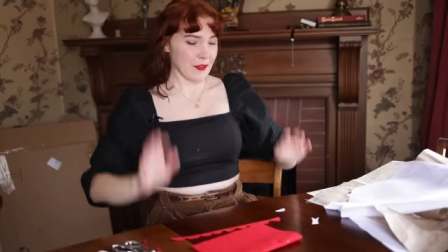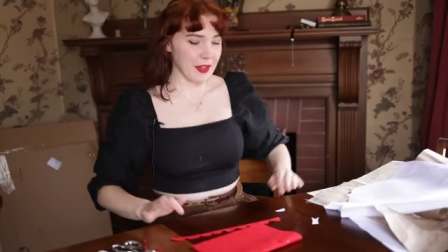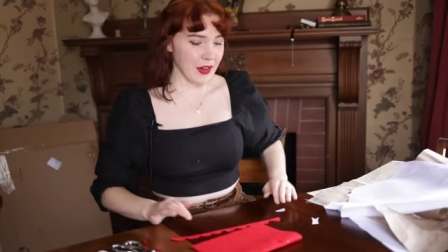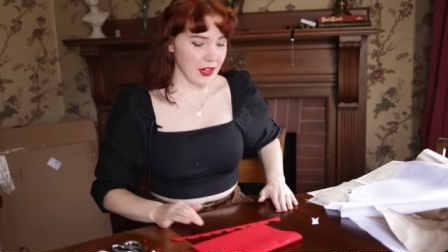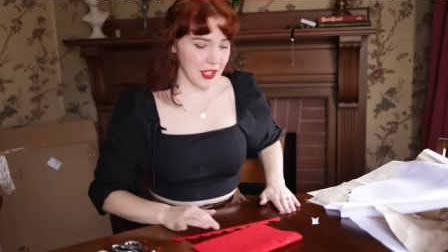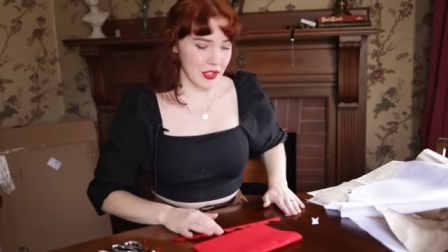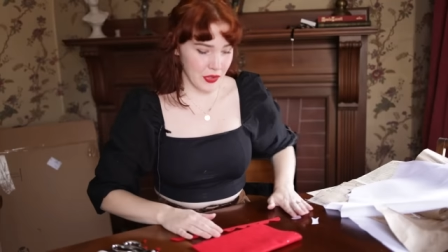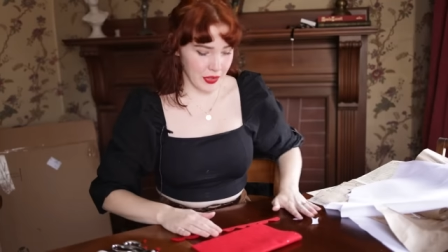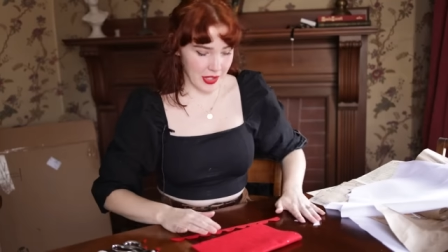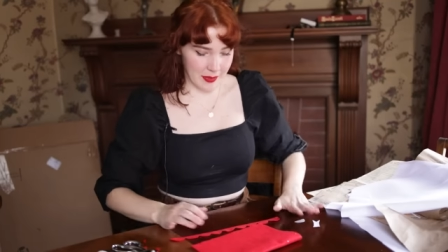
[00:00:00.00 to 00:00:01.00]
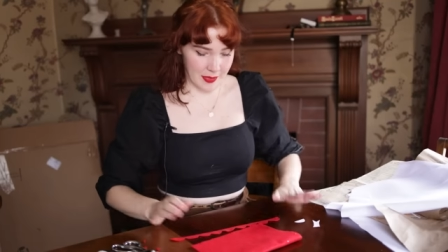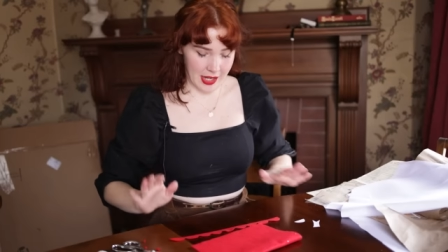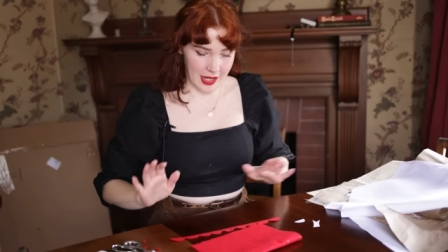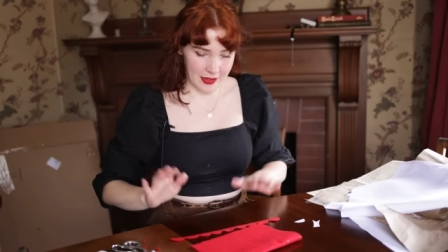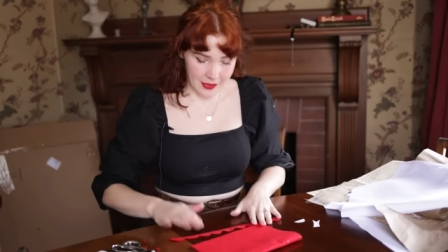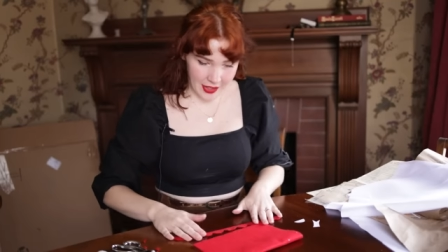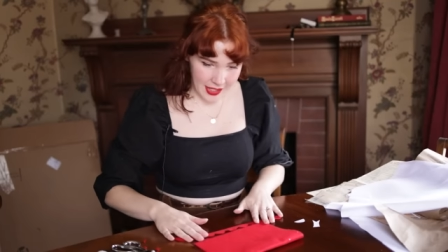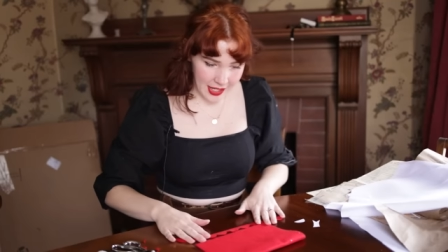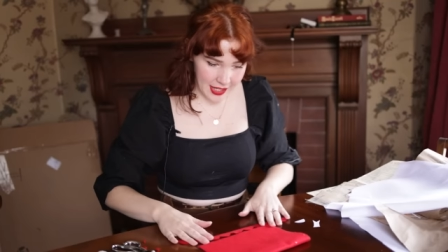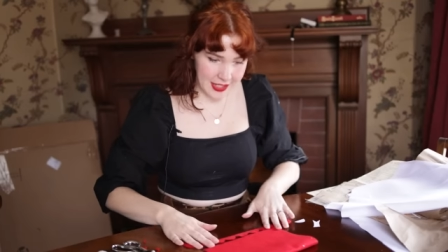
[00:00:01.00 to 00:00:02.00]
To figure out the trim, I've
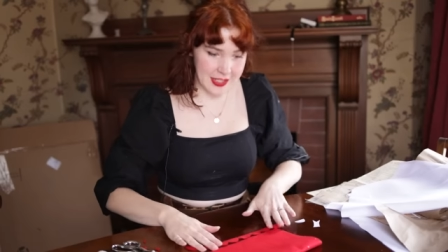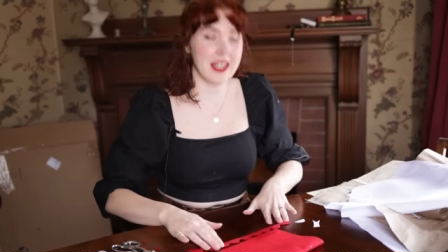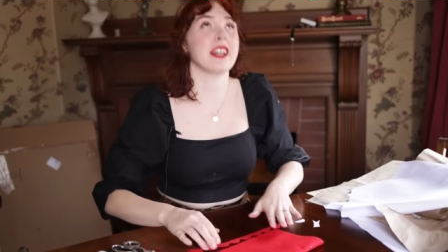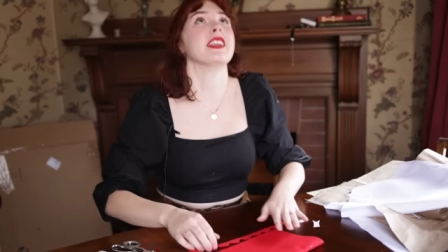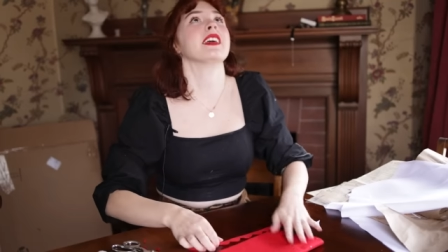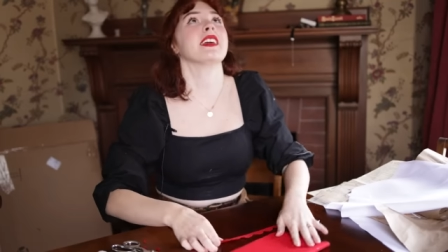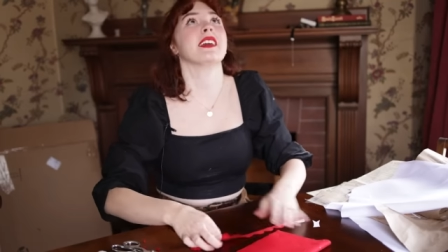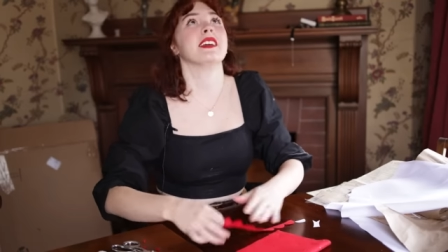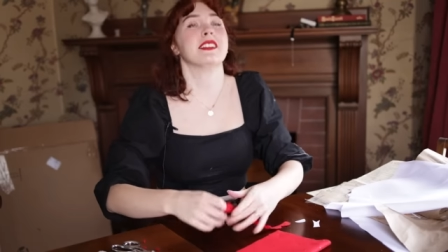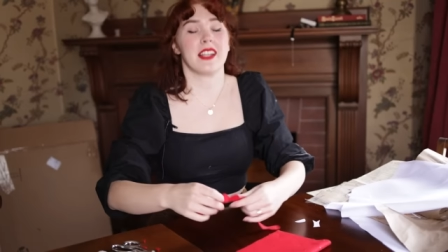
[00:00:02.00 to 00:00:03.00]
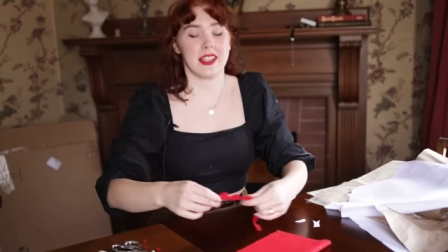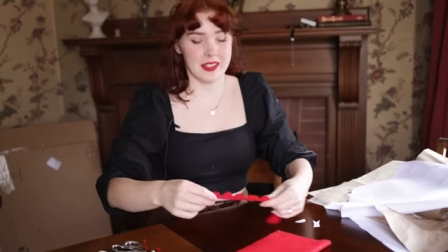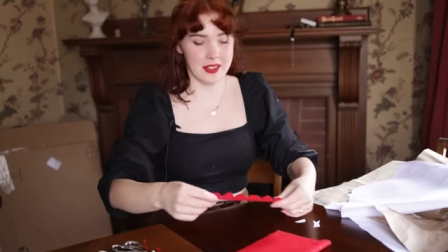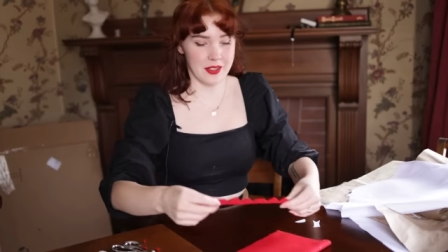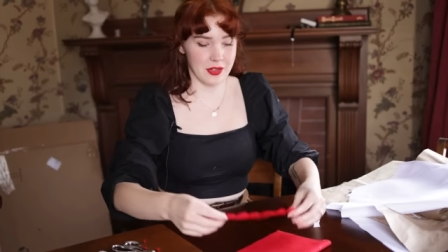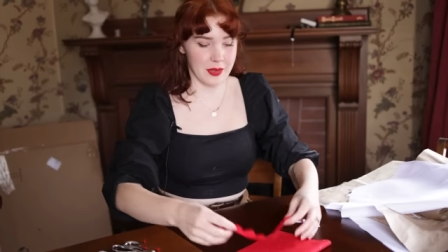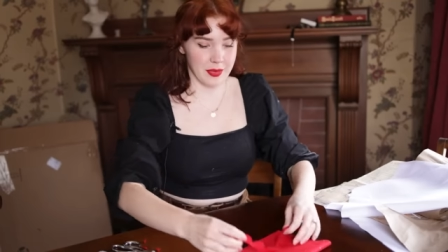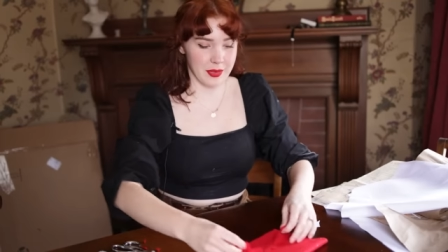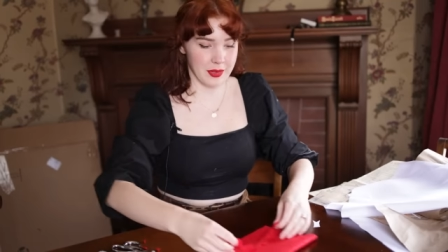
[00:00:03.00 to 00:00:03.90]
gone ahead and done a test strip